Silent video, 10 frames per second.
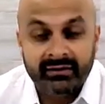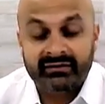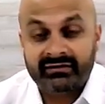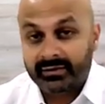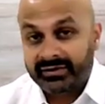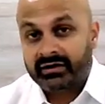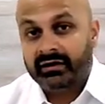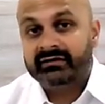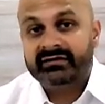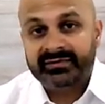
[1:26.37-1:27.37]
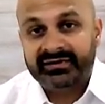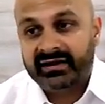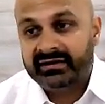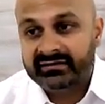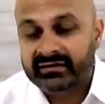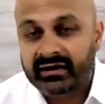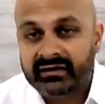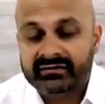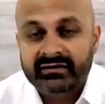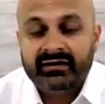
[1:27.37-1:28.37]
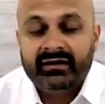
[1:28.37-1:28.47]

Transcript: some of the concepts that they discussed